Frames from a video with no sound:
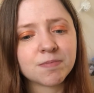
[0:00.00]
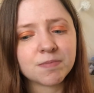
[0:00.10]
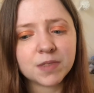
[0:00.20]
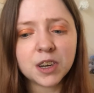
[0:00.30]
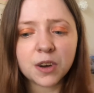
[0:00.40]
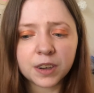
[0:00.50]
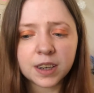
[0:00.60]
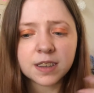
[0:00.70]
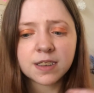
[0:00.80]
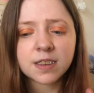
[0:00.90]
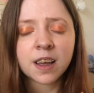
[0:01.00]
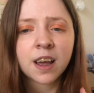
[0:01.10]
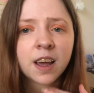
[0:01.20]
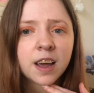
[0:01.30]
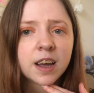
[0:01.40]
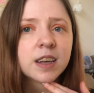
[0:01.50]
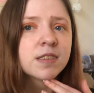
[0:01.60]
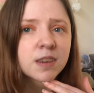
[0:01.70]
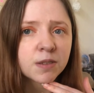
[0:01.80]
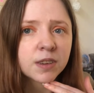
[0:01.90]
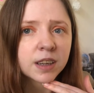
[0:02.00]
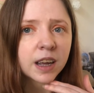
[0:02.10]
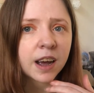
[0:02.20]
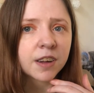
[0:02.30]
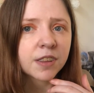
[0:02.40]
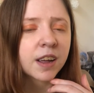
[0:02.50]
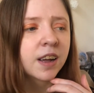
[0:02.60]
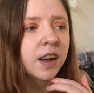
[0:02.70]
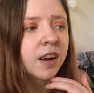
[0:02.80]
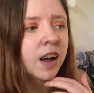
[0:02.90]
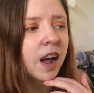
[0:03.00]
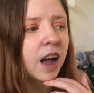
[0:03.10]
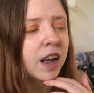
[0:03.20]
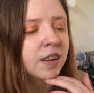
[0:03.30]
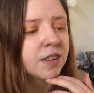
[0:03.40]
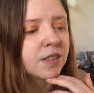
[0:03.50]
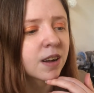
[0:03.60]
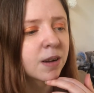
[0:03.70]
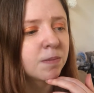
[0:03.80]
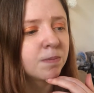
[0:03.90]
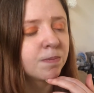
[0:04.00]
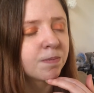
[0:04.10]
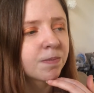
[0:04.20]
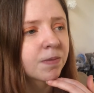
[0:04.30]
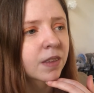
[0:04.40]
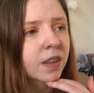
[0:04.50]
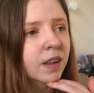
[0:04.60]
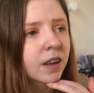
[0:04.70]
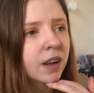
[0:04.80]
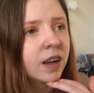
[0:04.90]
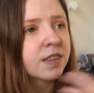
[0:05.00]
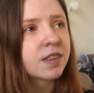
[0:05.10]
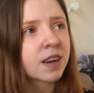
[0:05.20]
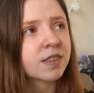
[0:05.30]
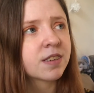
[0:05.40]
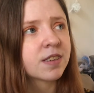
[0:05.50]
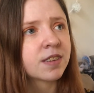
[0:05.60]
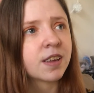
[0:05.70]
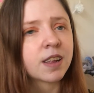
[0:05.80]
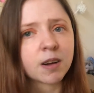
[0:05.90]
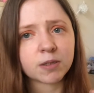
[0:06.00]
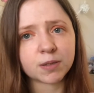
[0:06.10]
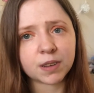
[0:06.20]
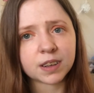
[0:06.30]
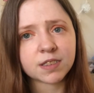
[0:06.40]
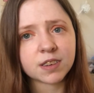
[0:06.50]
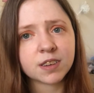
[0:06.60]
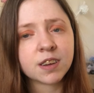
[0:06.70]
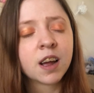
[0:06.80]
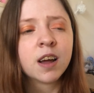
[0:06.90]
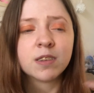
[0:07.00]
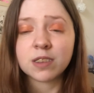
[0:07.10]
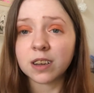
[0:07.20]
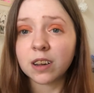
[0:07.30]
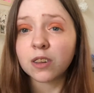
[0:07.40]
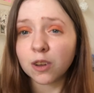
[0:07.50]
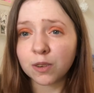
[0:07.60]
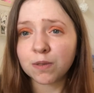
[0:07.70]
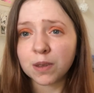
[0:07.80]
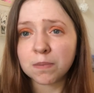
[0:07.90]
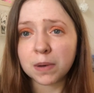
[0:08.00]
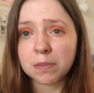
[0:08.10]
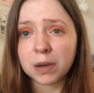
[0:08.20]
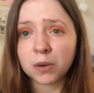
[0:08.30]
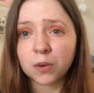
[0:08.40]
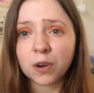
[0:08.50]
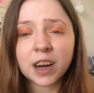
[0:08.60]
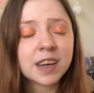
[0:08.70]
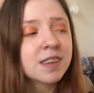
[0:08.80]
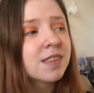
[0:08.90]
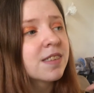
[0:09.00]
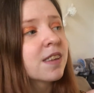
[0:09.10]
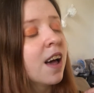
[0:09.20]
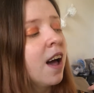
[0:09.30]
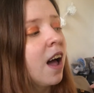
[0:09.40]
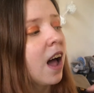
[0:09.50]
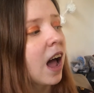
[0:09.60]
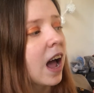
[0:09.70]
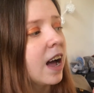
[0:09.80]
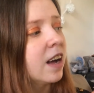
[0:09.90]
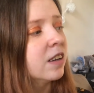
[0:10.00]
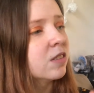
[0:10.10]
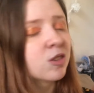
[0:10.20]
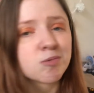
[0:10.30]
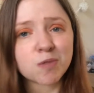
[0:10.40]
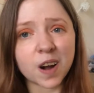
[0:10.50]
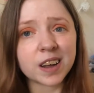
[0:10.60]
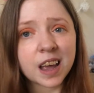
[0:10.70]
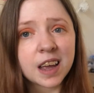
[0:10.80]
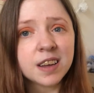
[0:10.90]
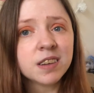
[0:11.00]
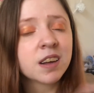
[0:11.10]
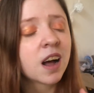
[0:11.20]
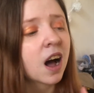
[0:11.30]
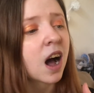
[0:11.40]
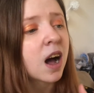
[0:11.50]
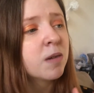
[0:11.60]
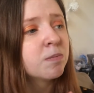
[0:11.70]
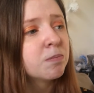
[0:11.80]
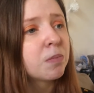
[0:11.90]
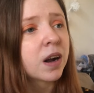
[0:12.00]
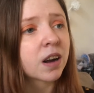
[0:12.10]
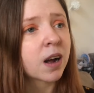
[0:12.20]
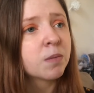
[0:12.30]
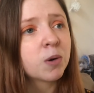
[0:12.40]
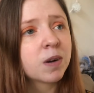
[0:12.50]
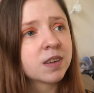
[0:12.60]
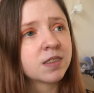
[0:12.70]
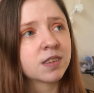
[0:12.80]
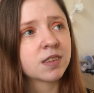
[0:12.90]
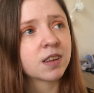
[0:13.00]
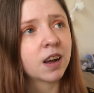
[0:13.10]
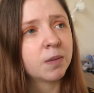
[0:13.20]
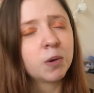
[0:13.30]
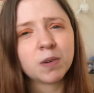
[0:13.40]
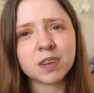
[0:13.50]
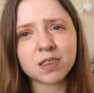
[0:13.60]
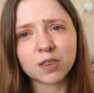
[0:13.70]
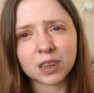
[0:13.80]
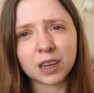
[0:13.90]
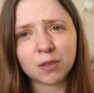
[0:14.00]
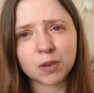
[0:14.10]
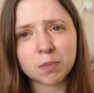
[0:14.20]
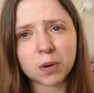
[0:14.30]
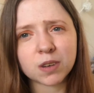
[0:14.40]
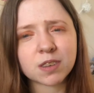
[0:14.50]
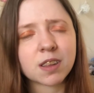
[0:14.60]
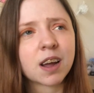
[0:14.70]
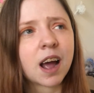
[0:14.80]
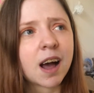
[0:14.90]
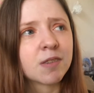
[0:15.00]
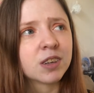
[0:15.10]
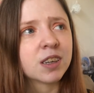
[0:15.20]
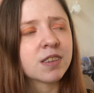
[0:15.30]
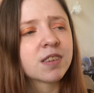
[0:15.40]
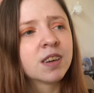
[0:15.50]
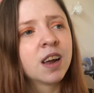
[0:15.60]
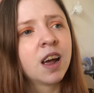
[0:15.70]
it's definitely out there, and it's nice to see that reflected. I've seen a lot of them be middle grades and YA, but I'm always looking for books that have it,